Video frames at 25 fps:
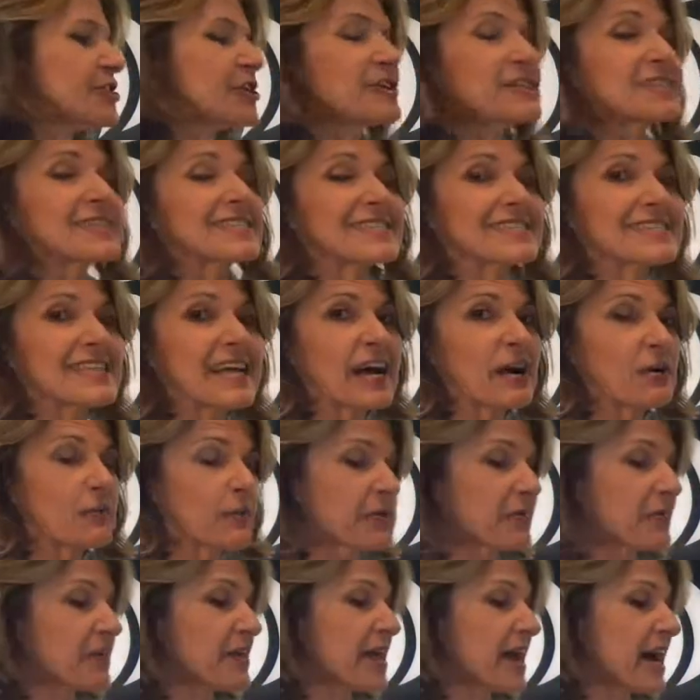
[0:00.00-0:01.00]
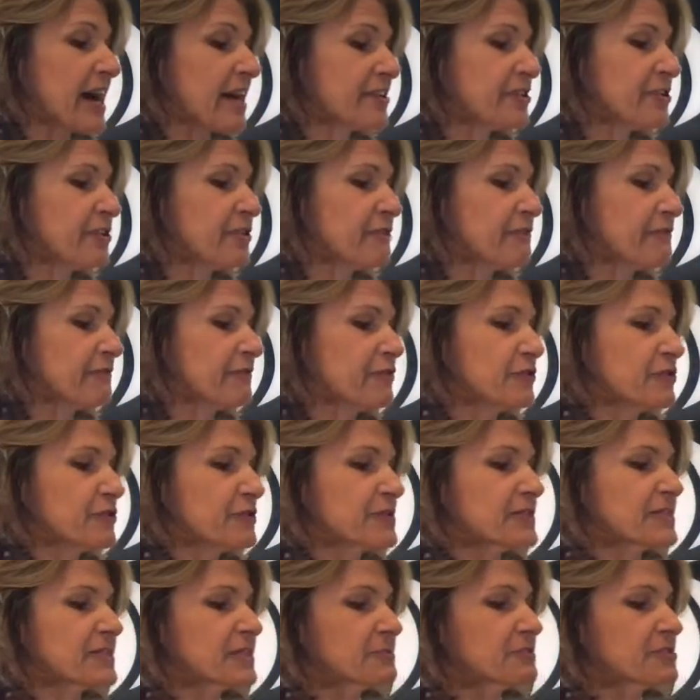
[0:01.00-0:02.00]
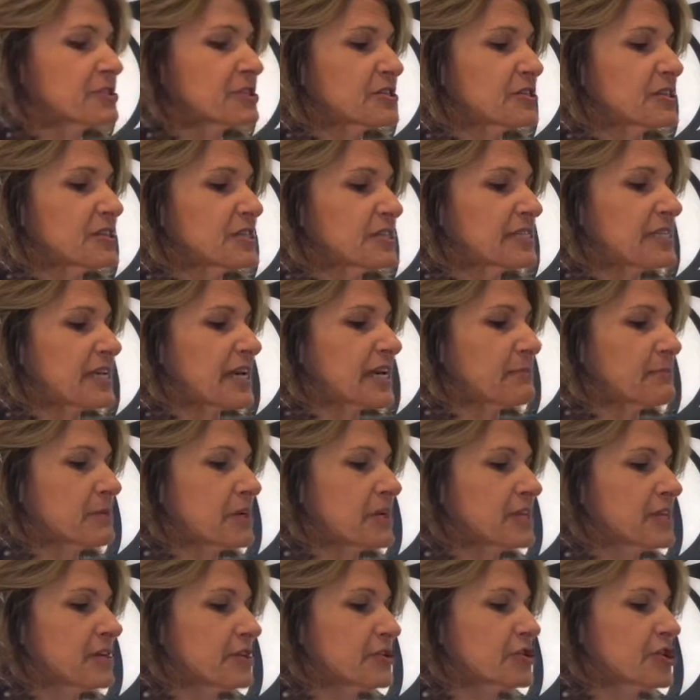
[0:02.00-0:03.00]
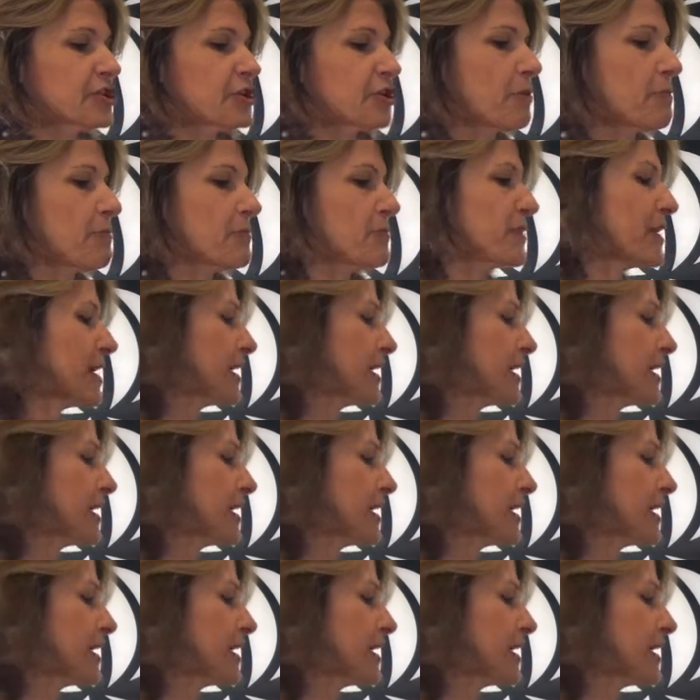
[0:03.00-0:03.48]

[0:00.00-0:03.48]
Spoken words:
going to start with the onion first. So I'm just going to take my little chopper